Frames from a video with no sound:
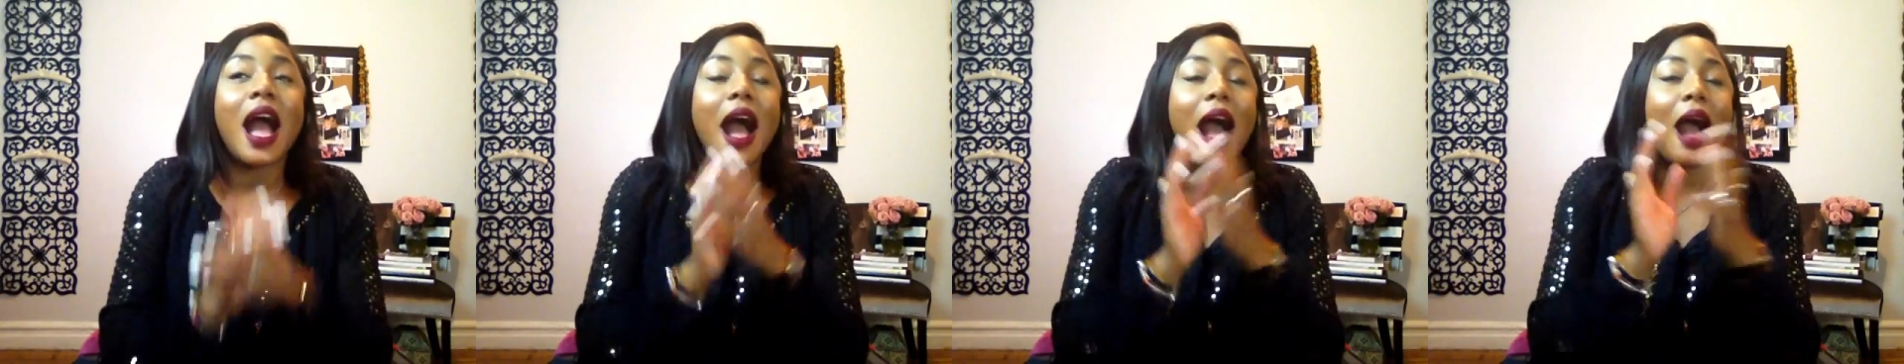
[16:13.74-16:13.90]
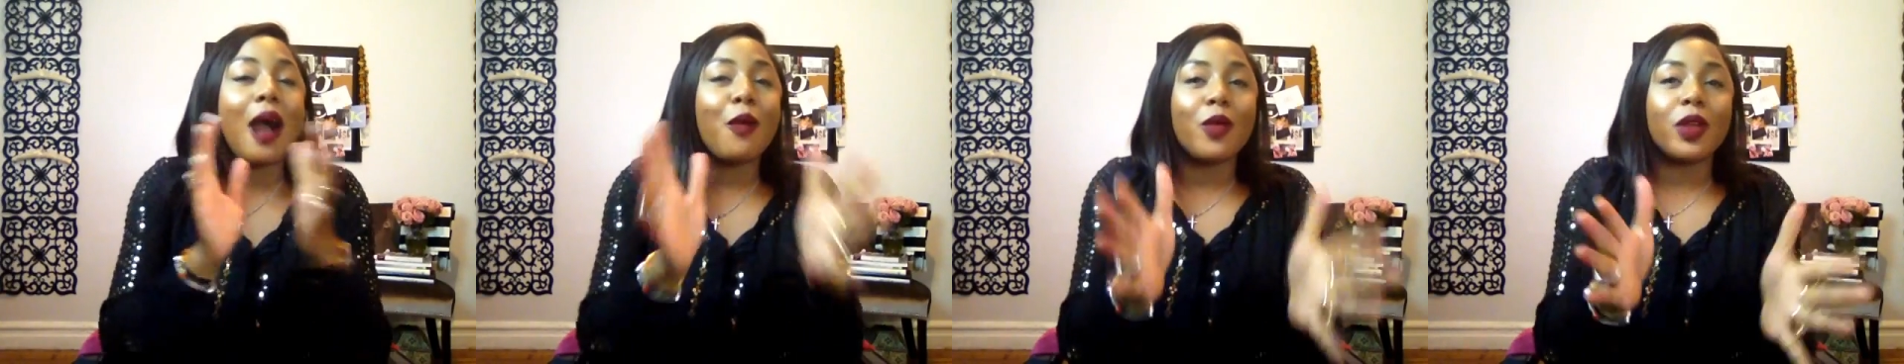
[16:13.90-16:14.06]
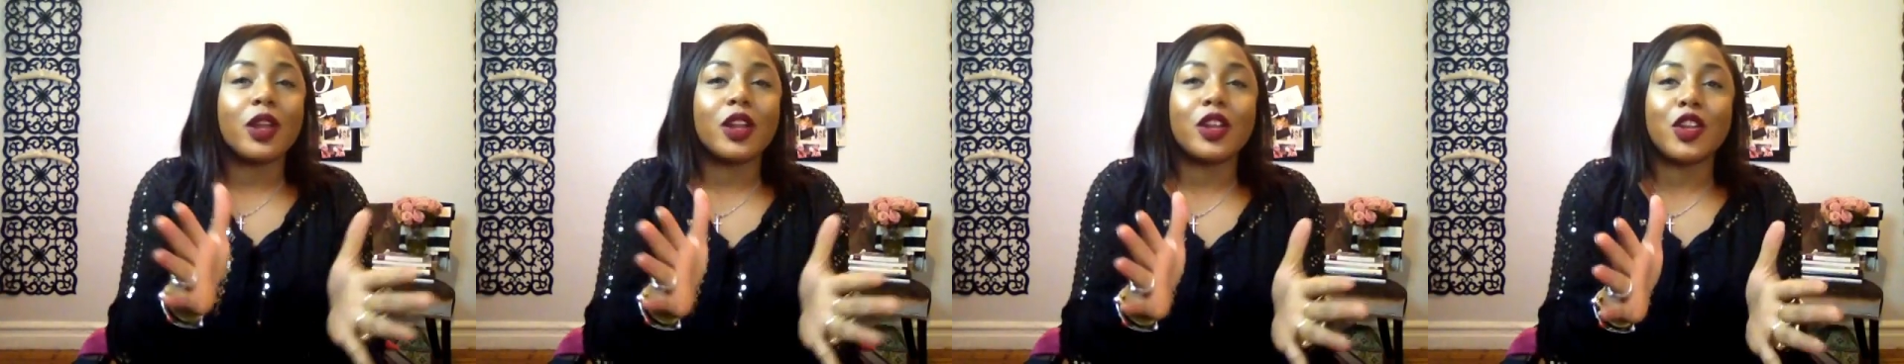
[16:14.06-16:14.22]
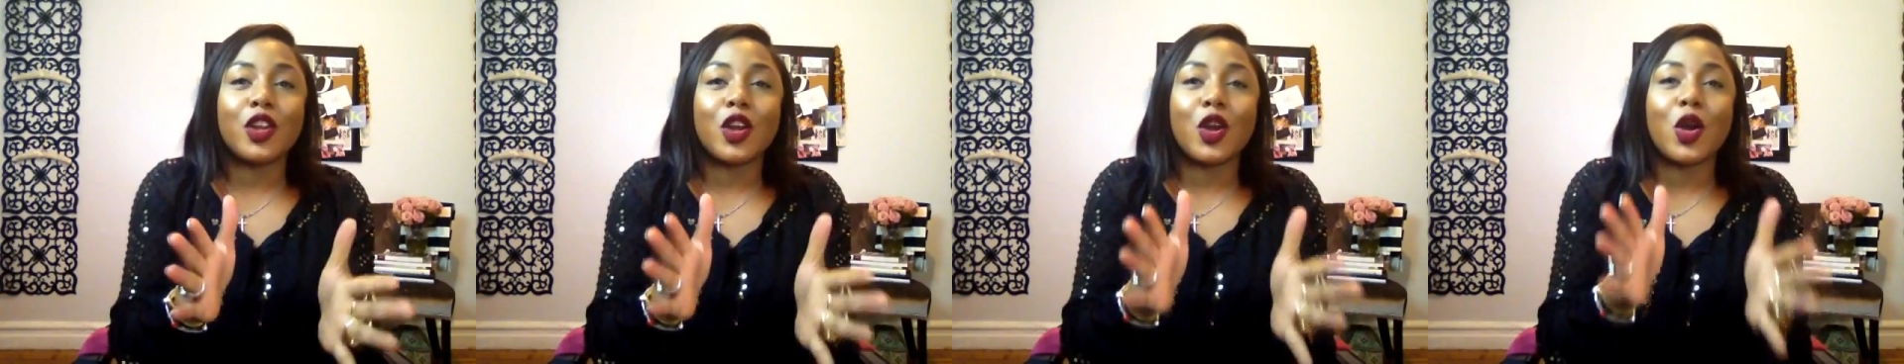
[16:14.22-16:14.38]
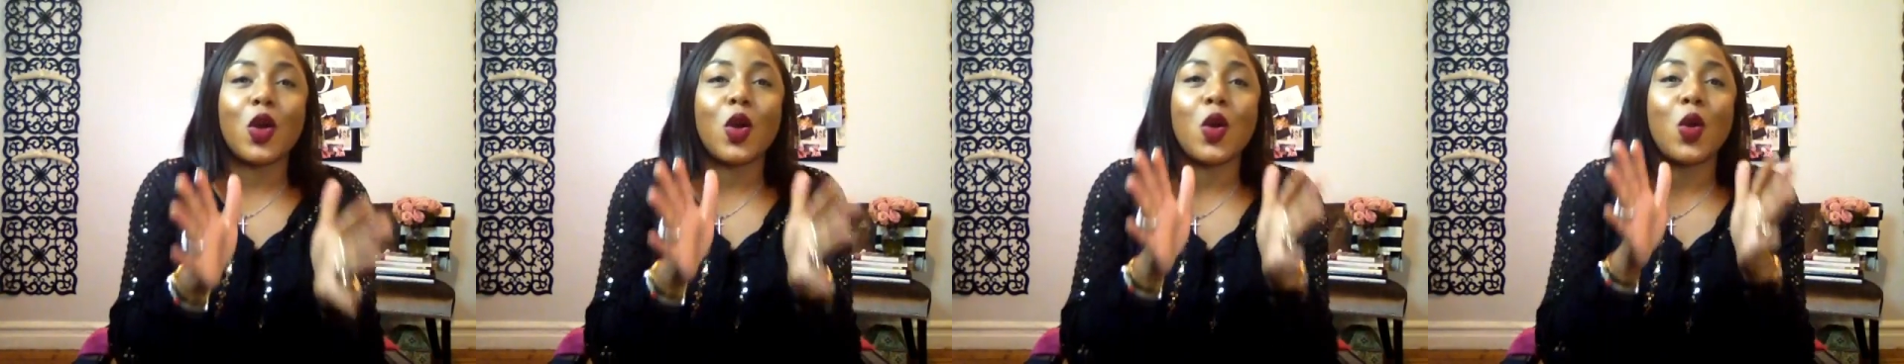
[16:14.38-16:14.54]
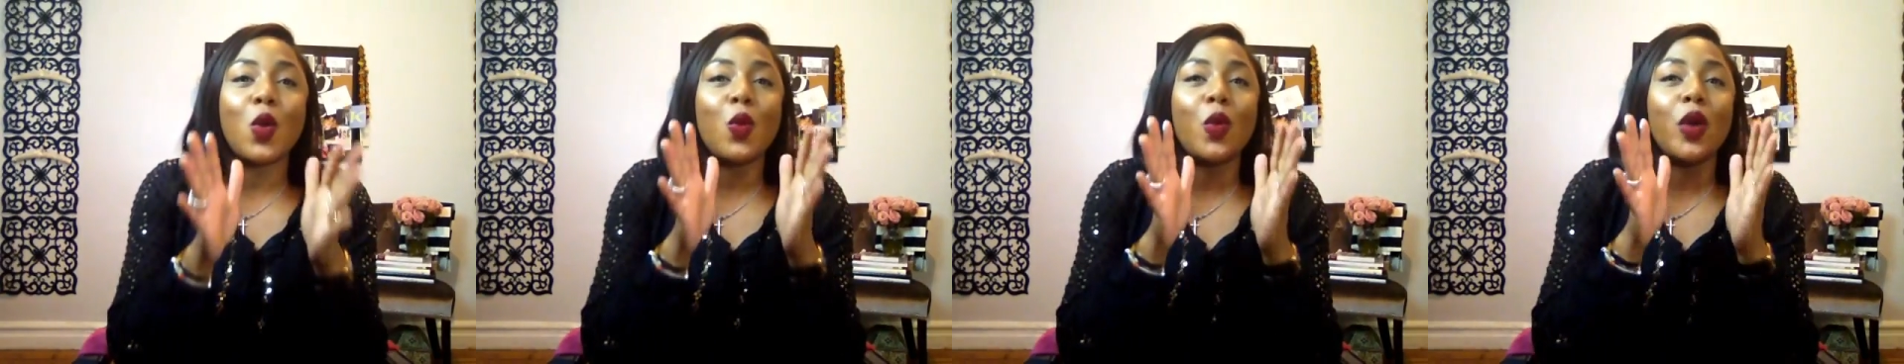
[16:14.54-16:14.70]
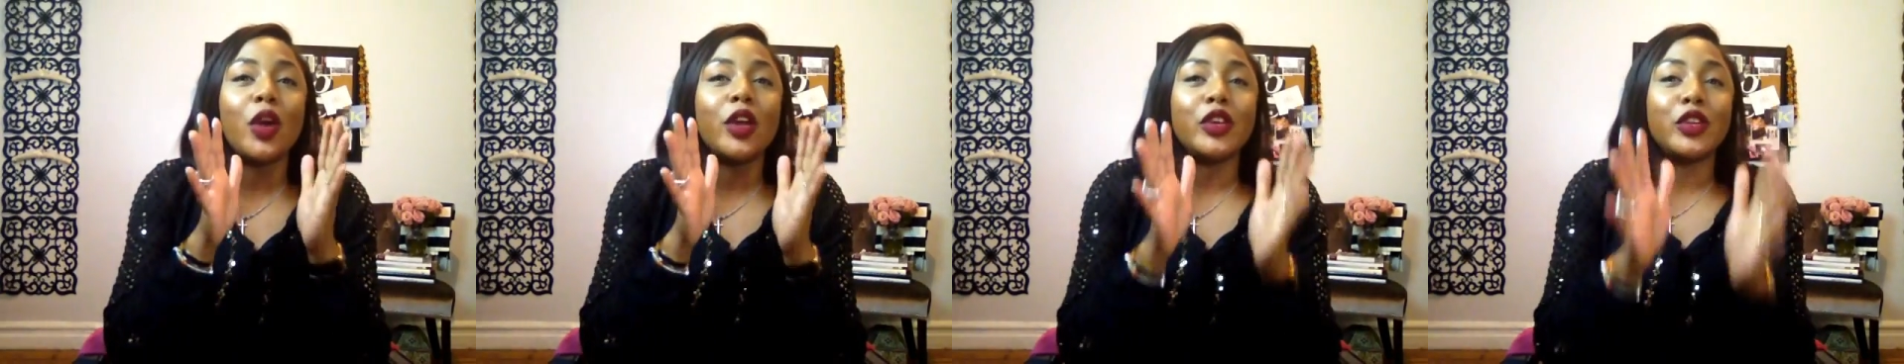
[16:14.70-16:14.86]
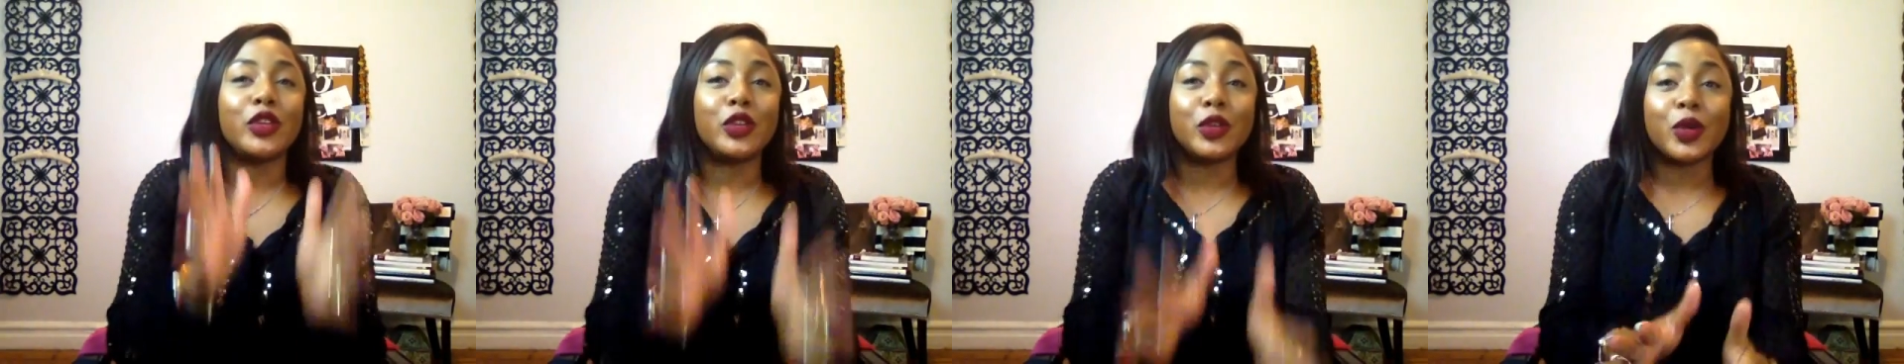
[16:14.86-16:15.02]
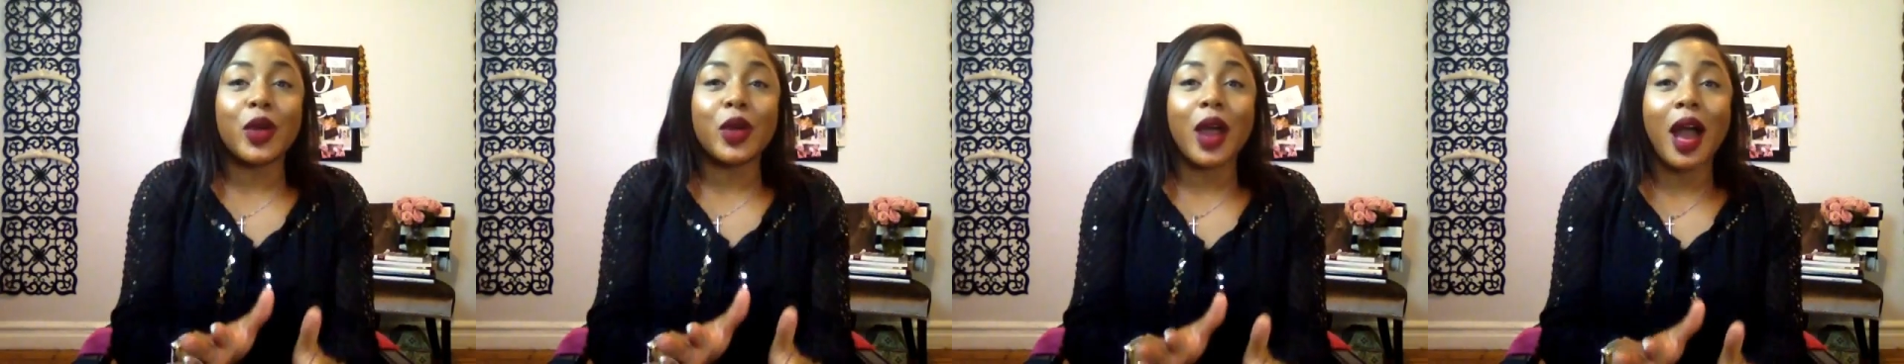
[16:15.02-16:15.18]
I want to know what
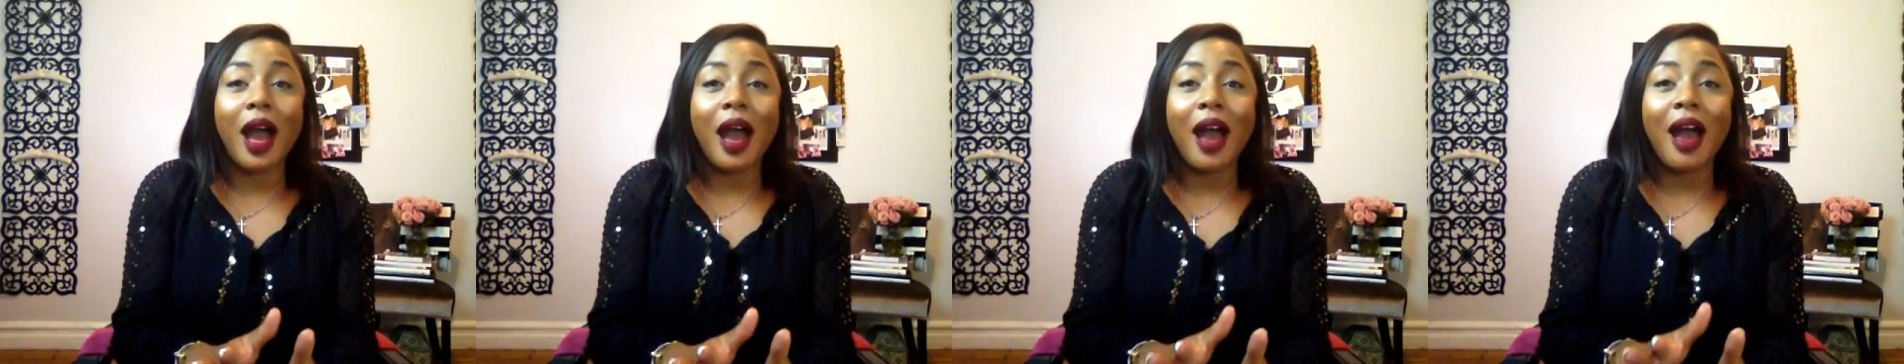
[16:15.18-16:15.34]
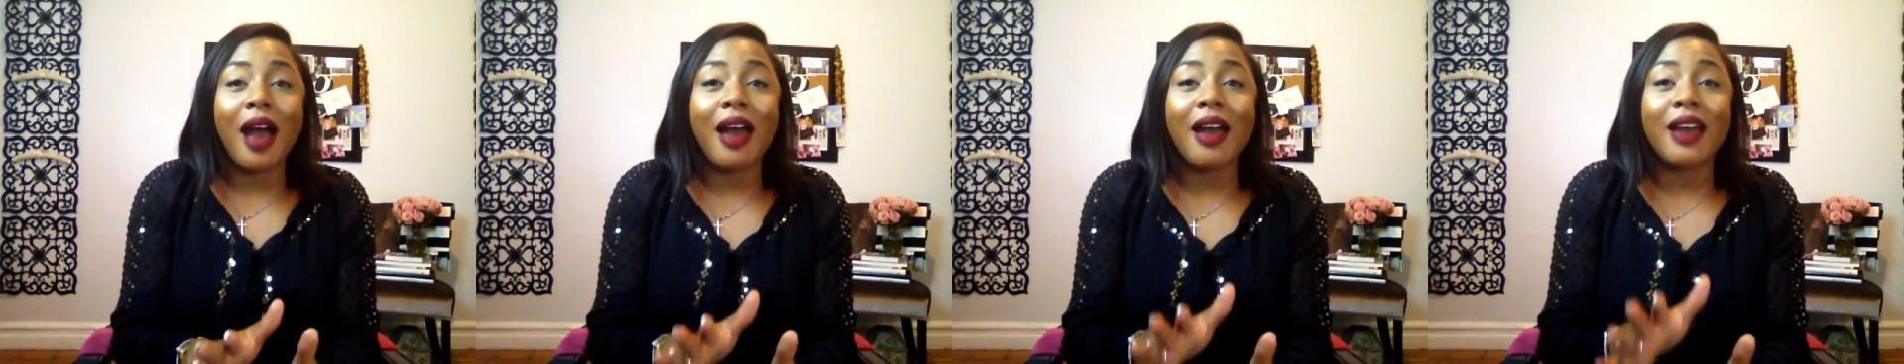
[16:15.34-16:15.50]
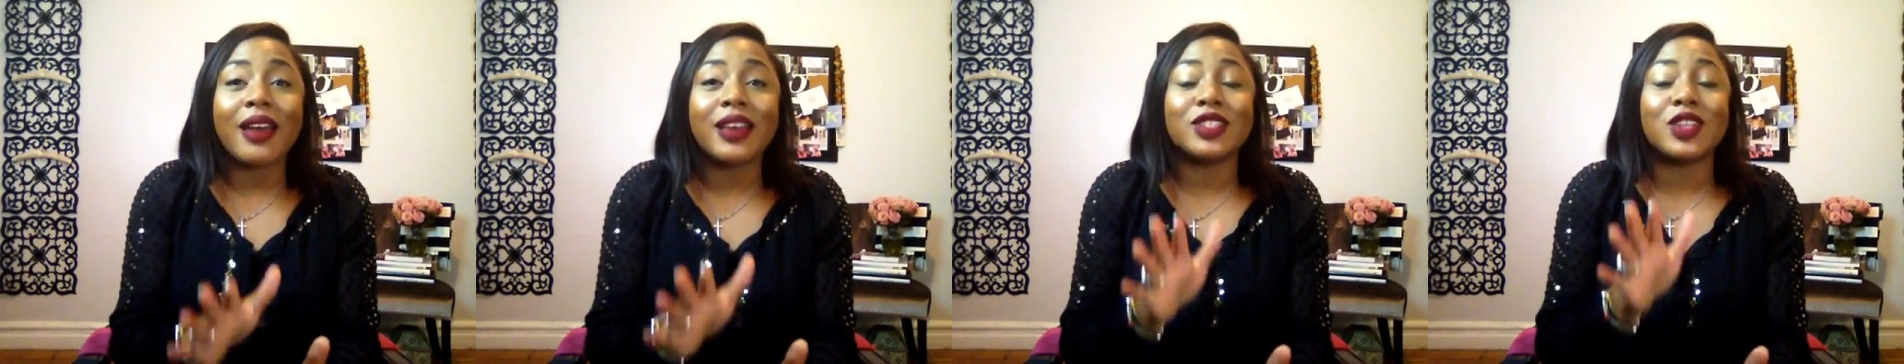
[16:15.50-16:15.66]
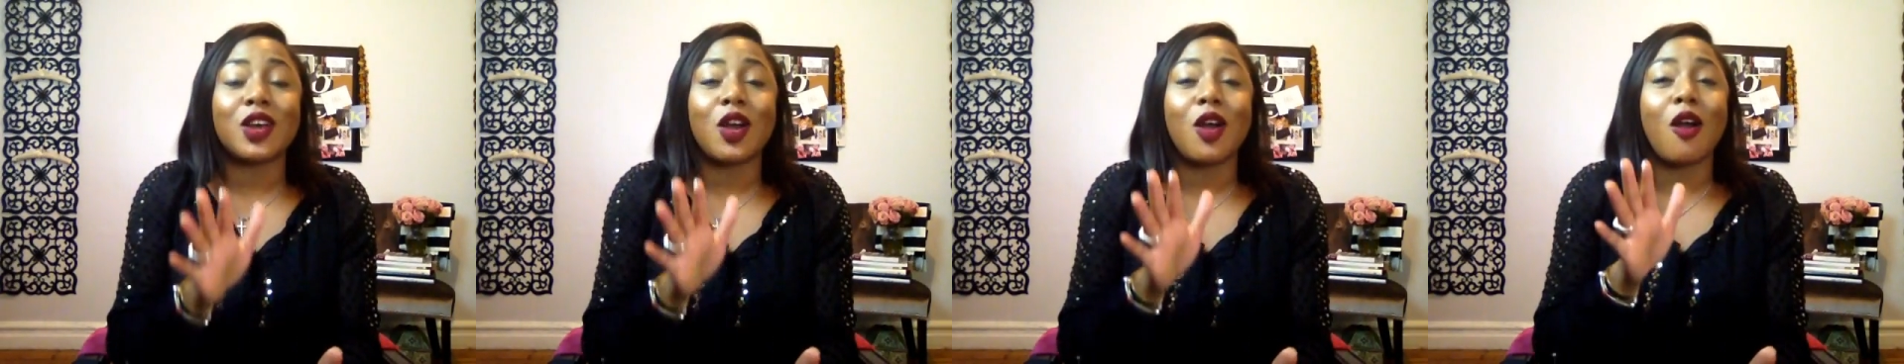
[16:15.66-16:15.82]
you guys